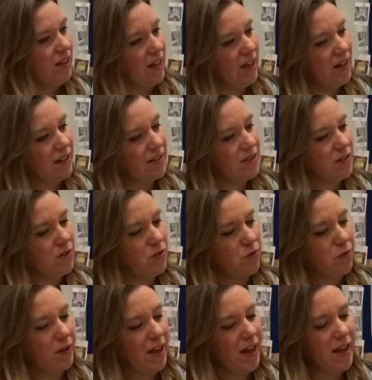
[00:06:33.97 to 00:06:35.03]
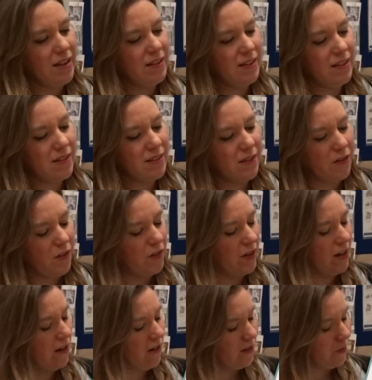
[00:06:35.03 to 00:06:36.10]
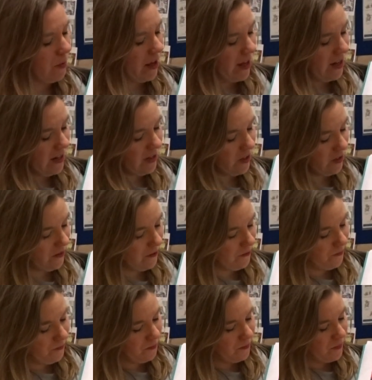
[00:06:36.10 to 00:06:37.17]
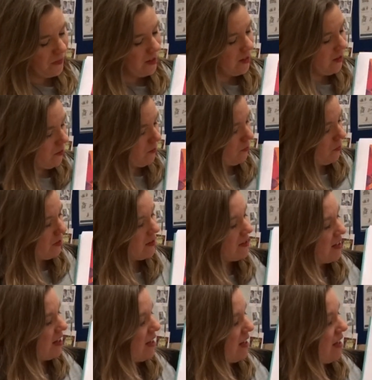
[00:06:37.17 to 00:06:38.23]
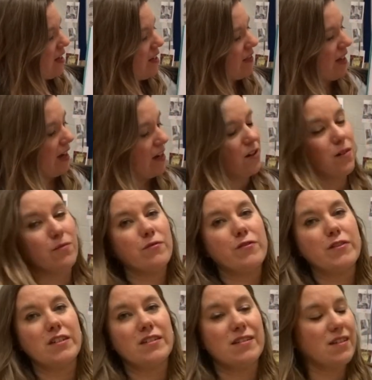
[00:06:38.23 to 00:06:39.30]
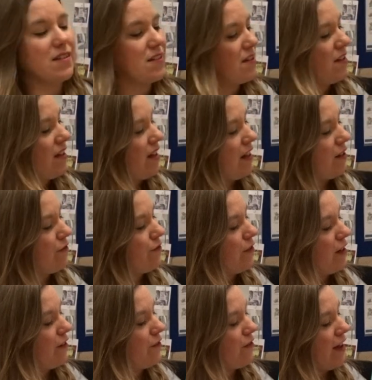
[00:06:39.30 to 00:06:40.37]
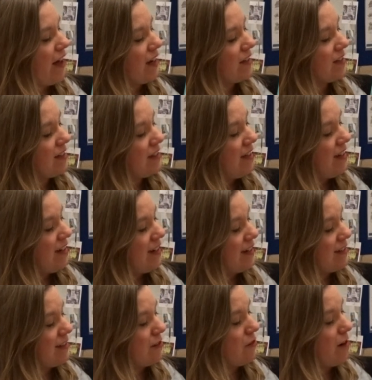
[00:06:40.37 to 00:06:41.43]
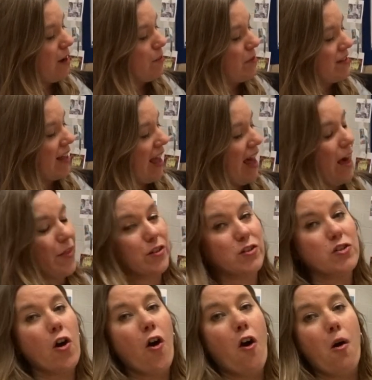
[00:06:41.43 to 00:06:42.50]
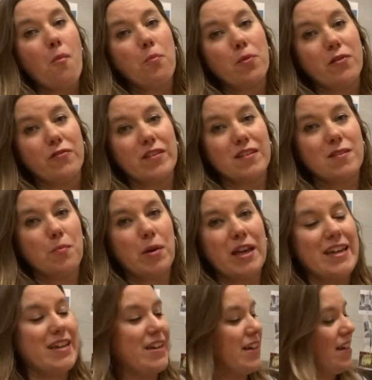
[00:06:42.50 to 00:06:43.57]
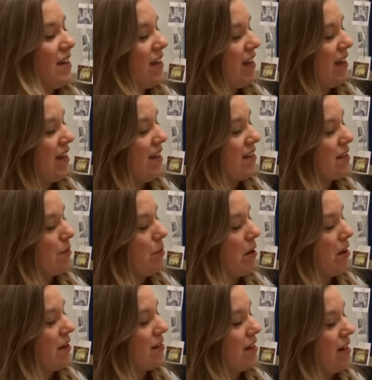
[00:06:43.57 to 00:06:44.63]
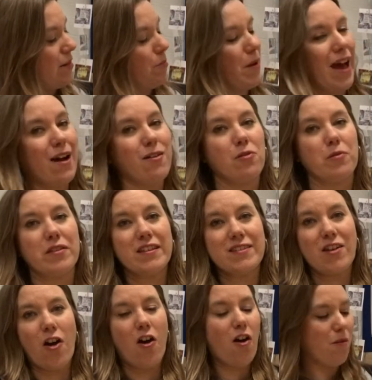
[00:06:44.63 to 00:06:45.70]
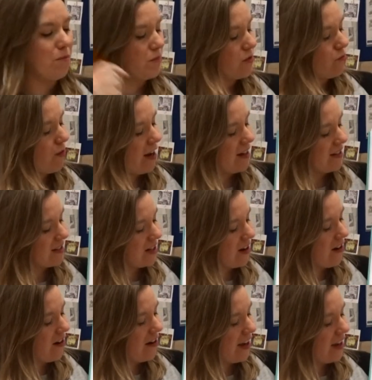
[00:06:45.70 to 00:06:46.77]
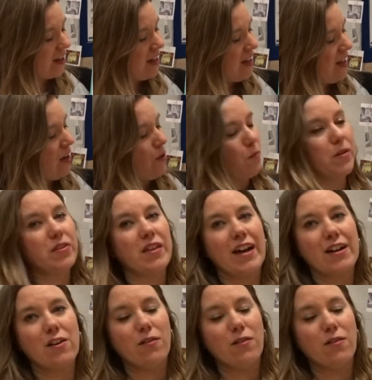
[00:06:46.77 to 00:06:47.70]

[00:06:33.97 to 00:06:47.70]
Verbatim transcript: And as the story ends on the last page, we see that confidence in full effect. Little Crab is at the top of this peak. He's the person in power with his arms raised high, with that